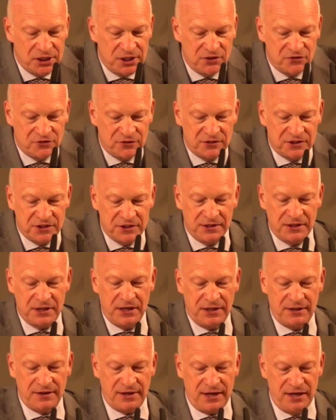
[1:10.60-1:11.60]
literature
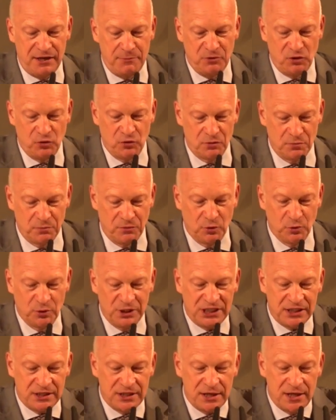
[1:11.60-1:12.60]
at LMU
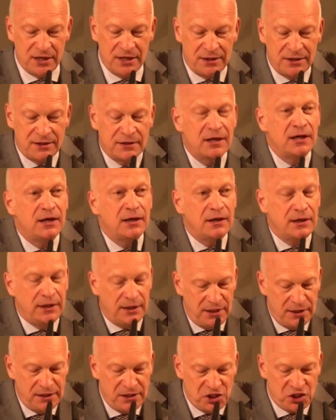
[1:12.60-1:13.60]
Munich and
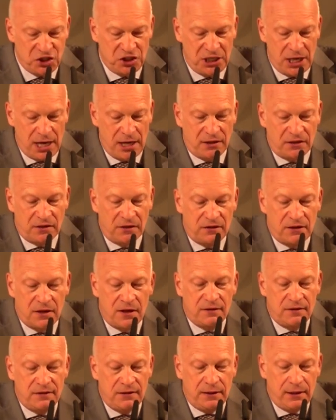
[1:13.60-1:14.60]
initiated
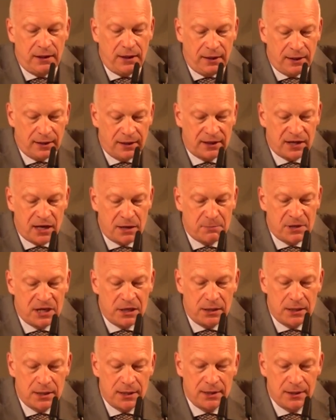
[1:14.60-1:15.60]
the Erika
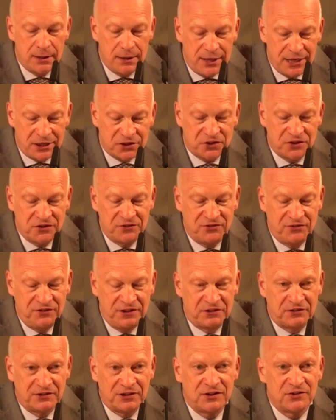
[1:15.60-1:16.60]
Mann Lecture
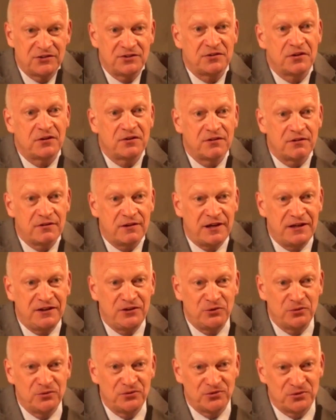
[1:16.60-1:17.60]
series.
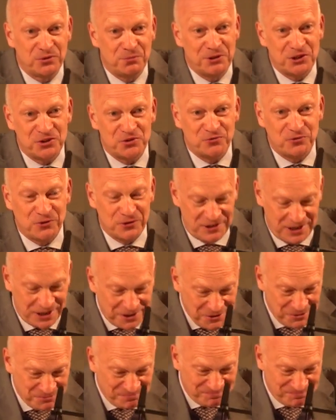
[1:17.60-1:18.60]
Thank you so much for that.